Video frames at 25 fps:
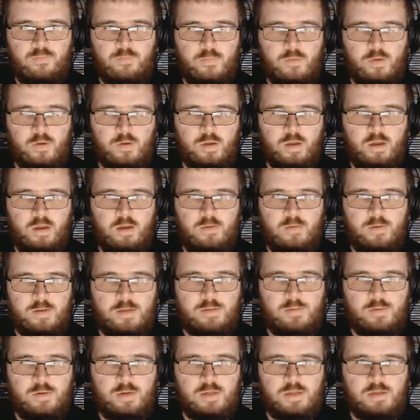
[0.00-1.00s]
Okay,
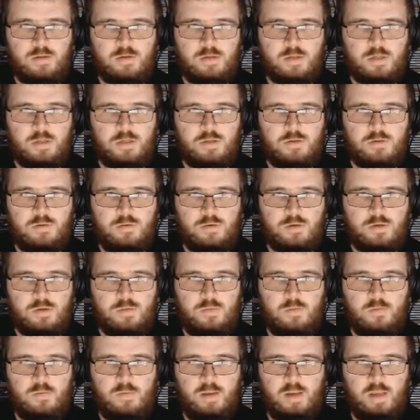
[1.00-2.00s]
this way is not distorted,
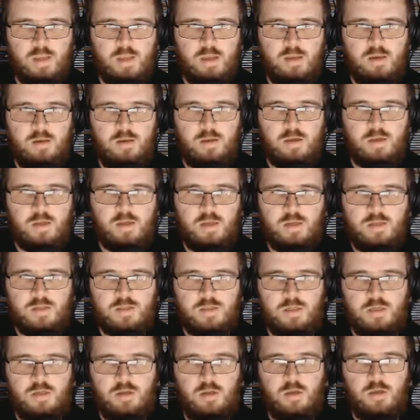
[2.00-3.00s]
but then again you can
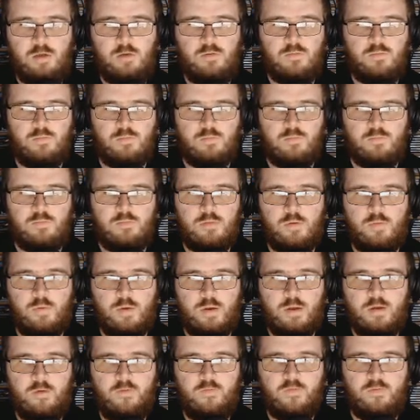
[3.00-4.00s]
continue. But we'll
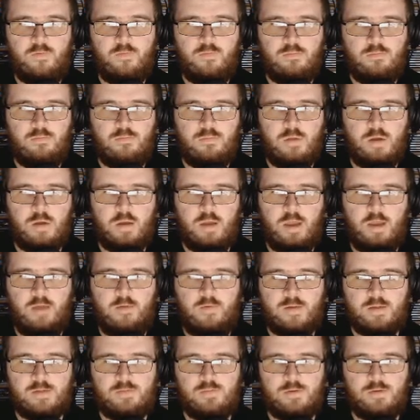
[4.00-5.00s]
go through... Okay,
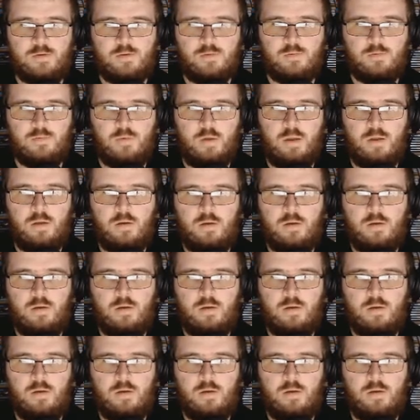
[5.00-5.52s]
that's the door we...